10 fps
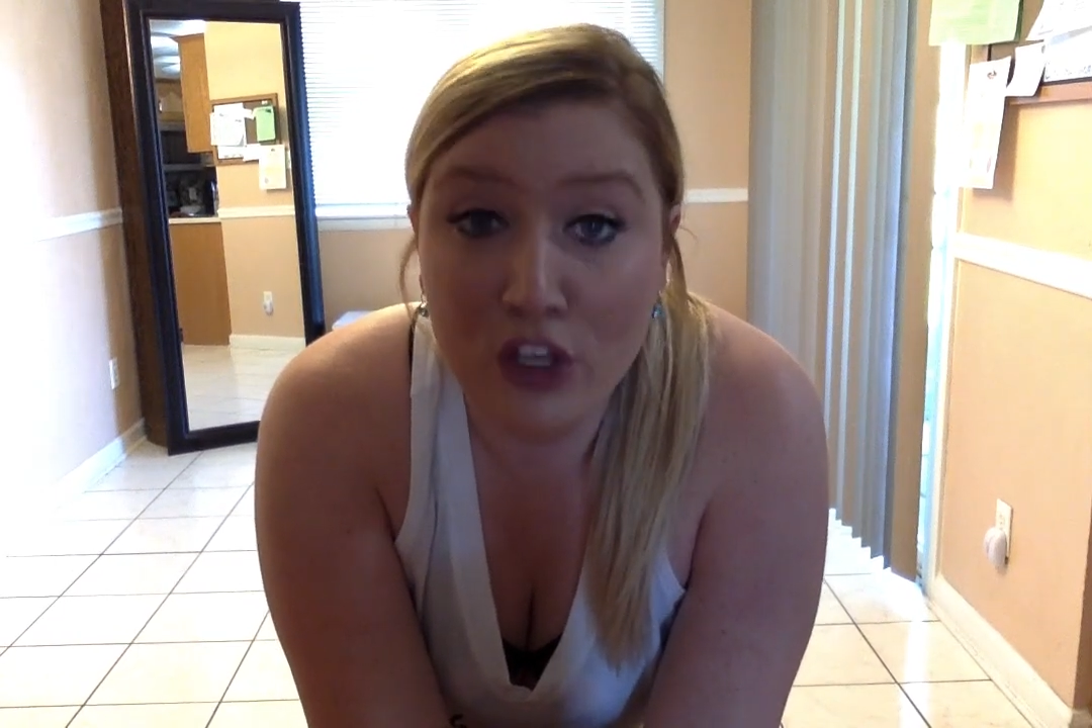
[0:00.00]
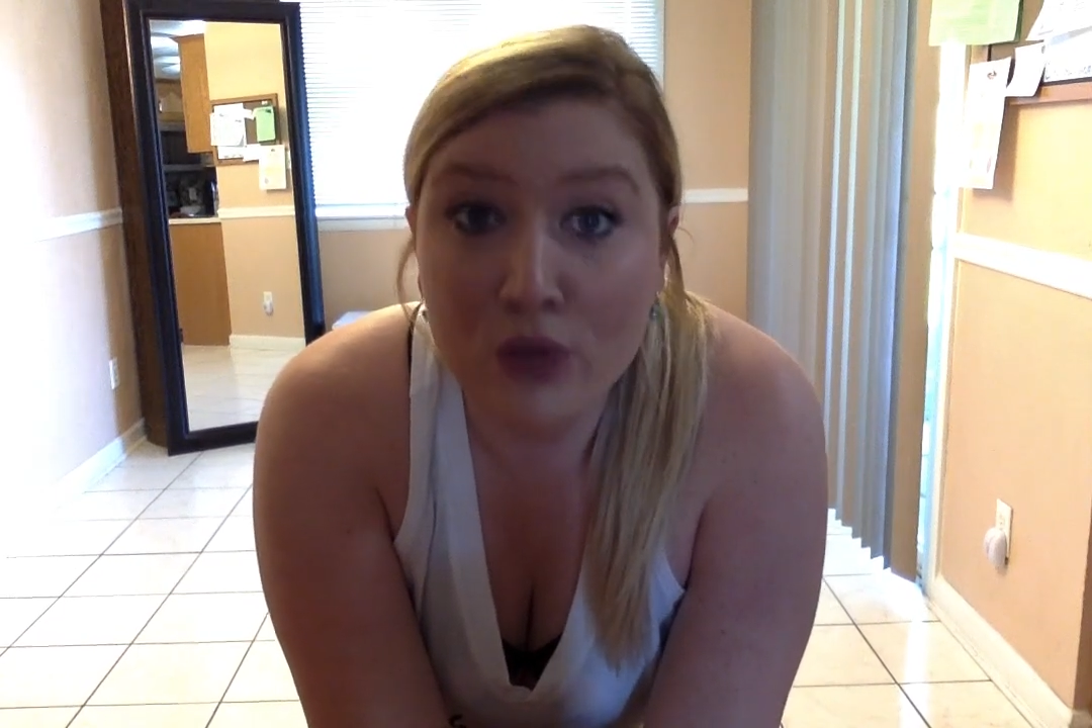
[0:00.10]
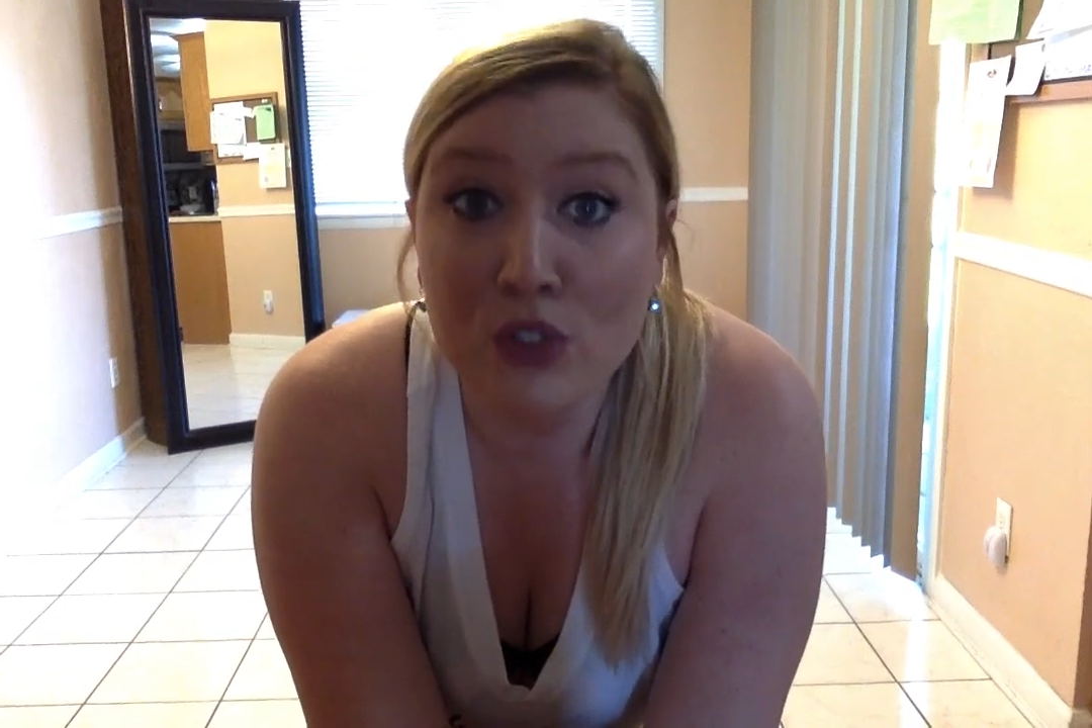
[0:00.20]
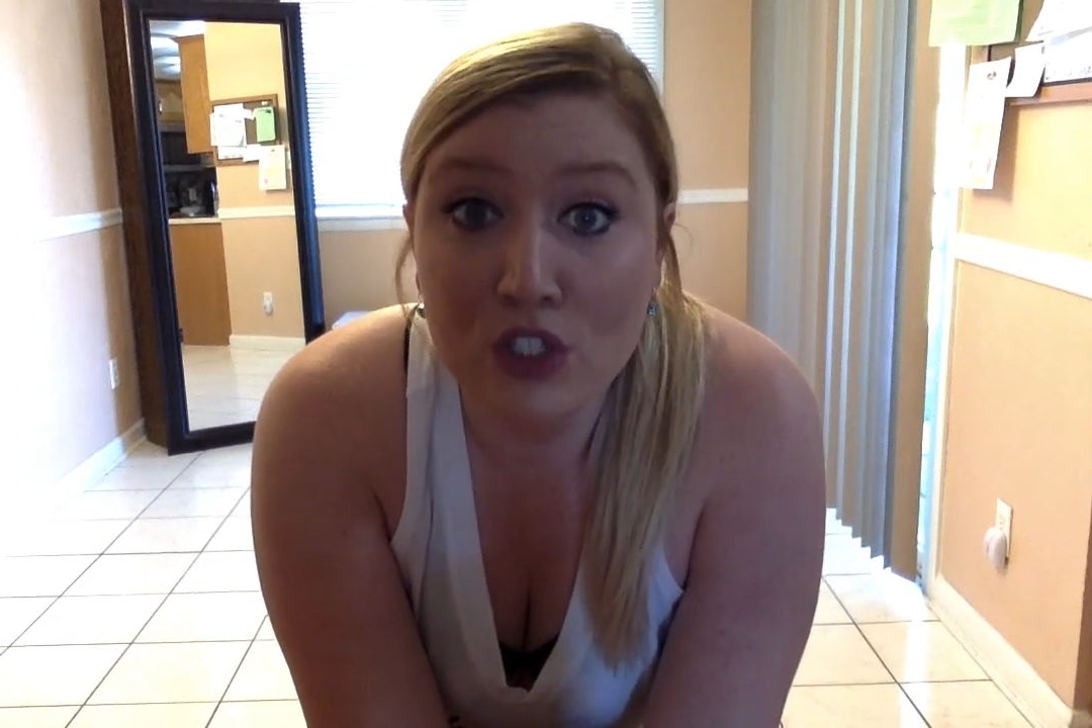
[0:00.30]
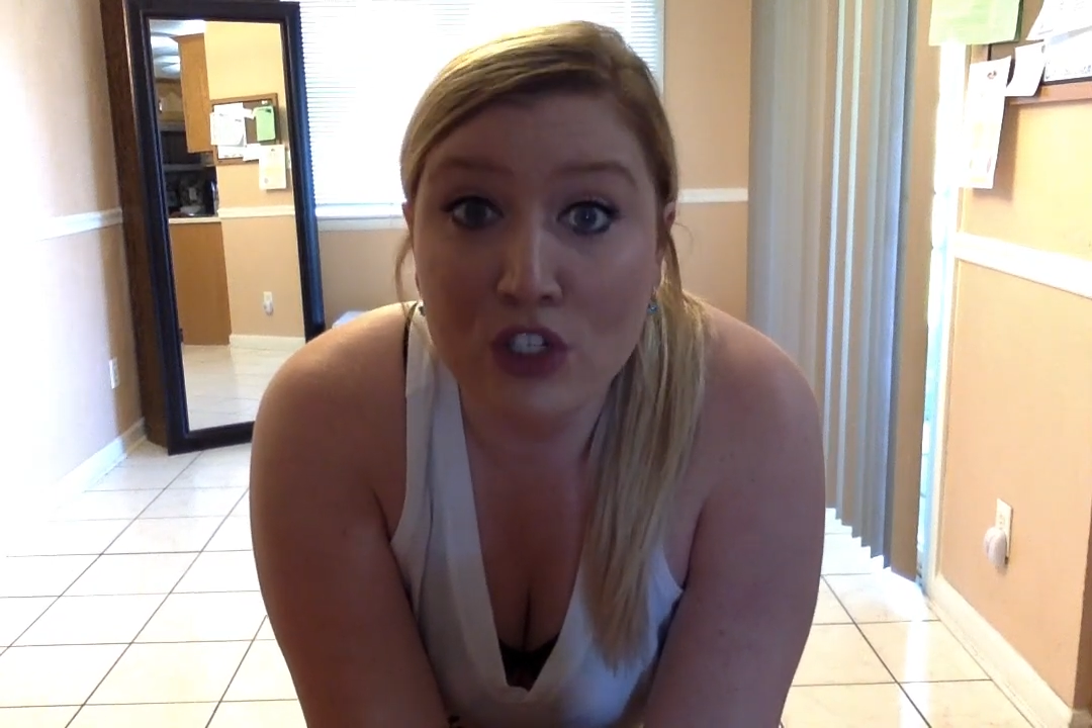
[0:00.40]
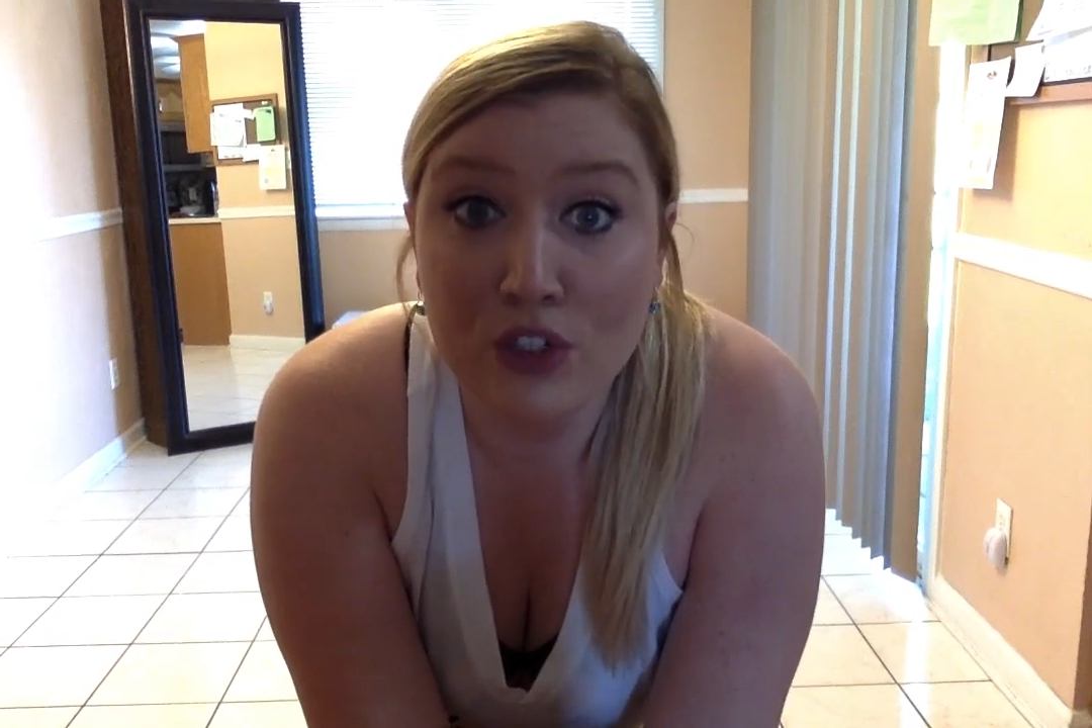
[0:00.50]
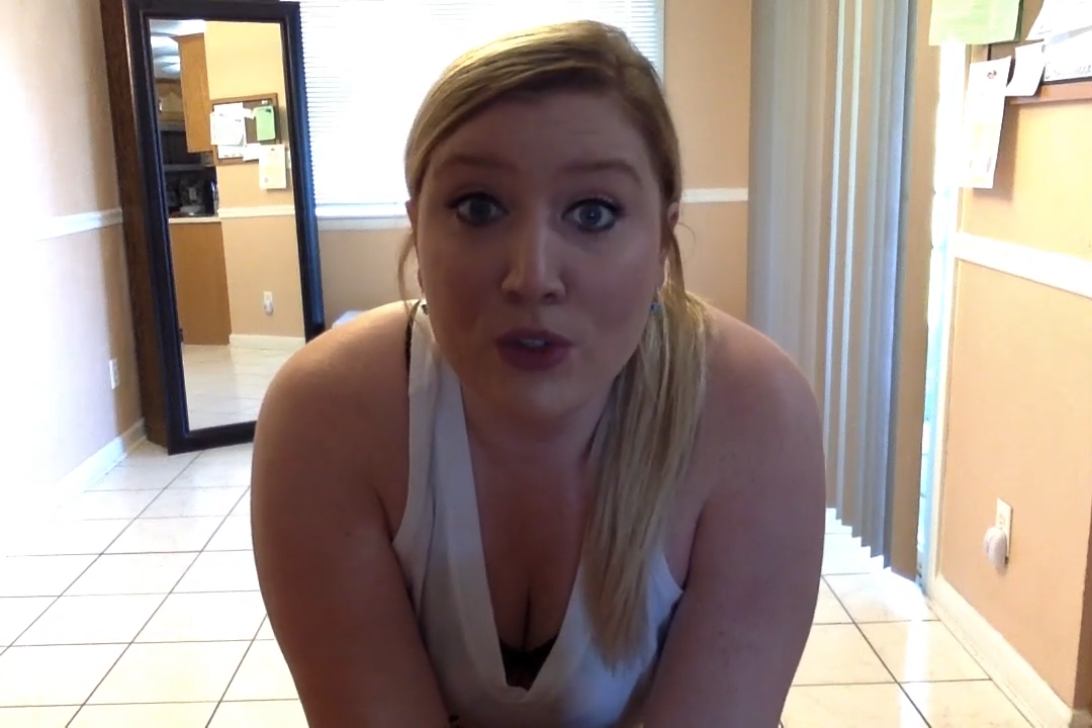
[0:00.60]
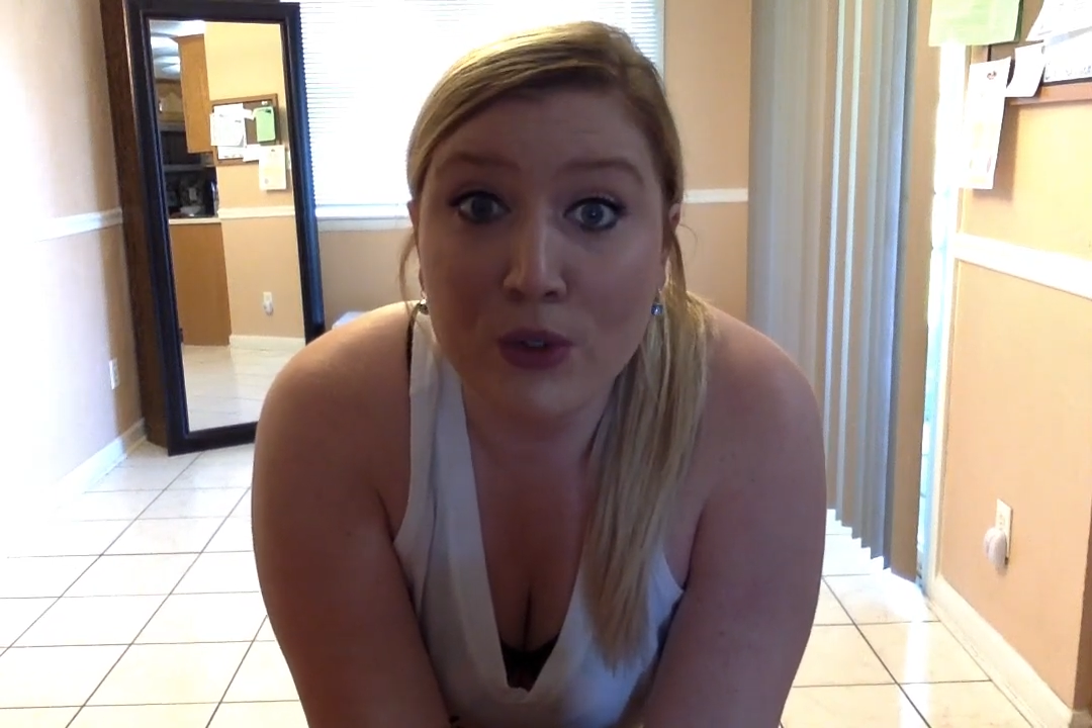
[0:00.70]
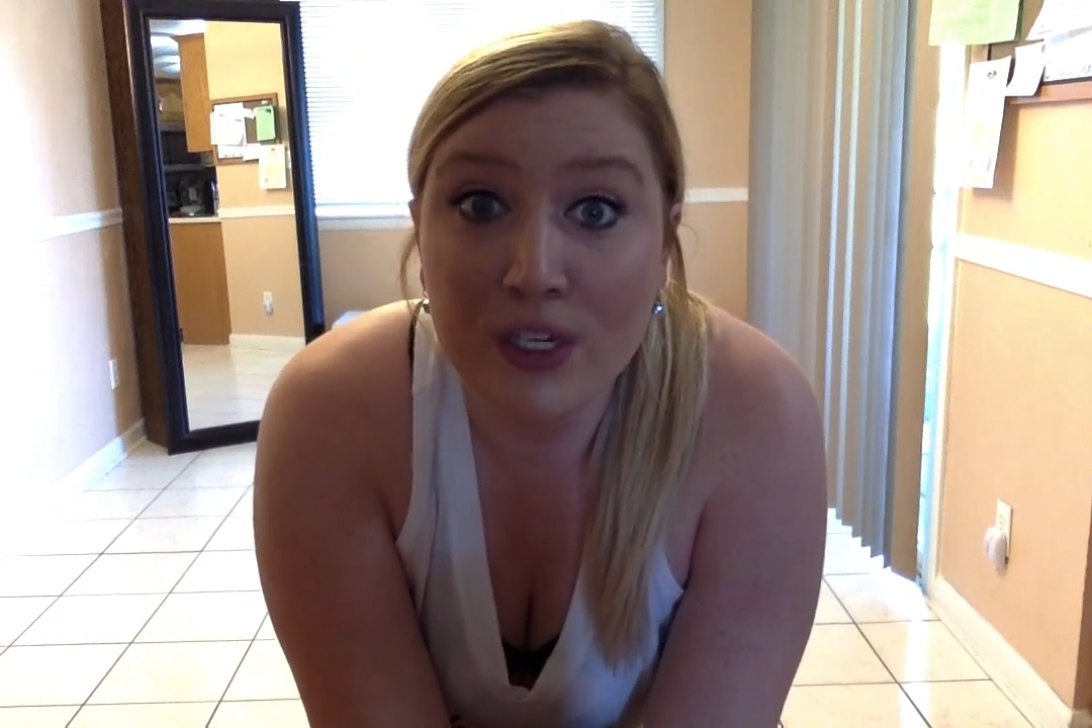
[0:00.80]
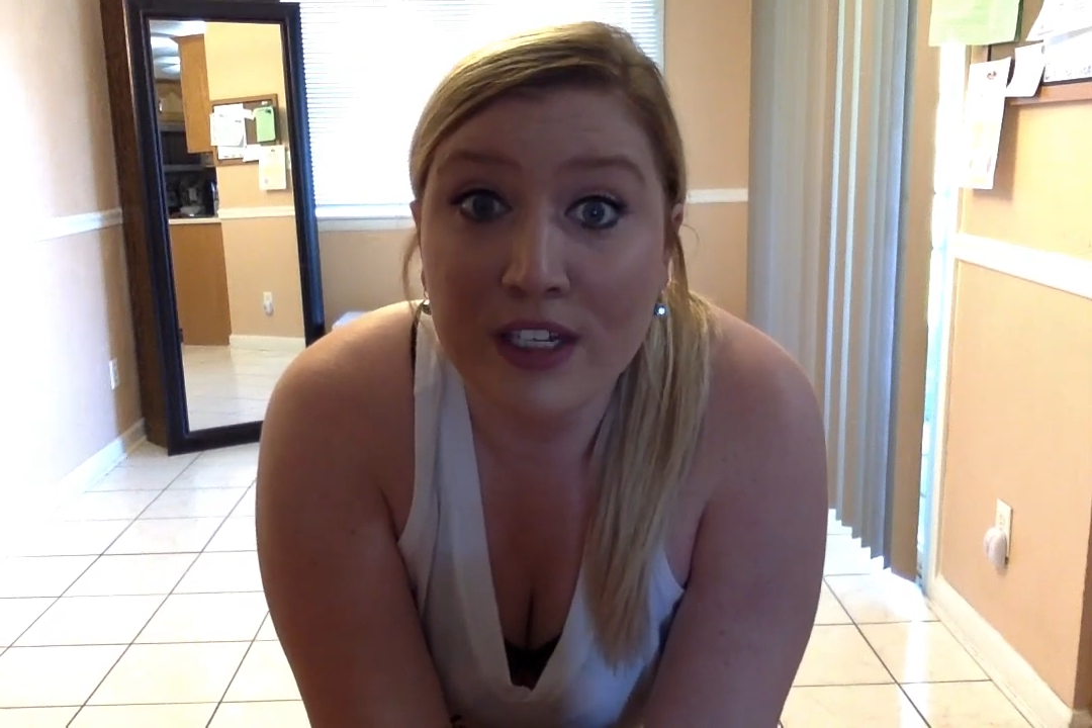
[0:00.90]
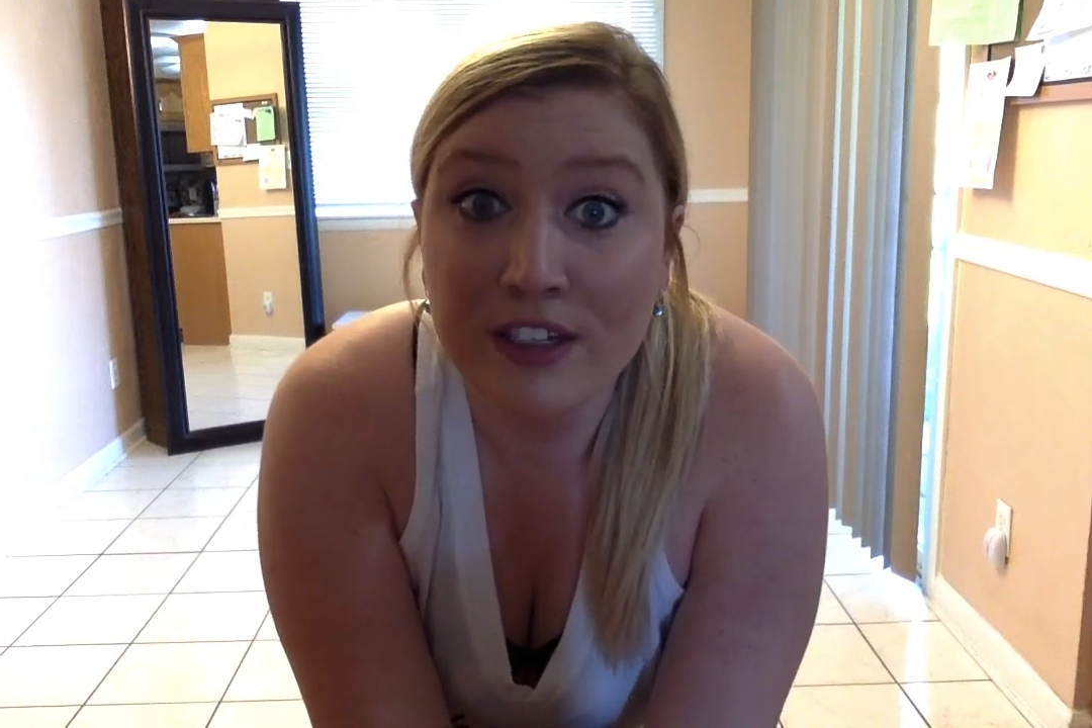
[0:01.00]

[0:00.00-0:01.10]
used to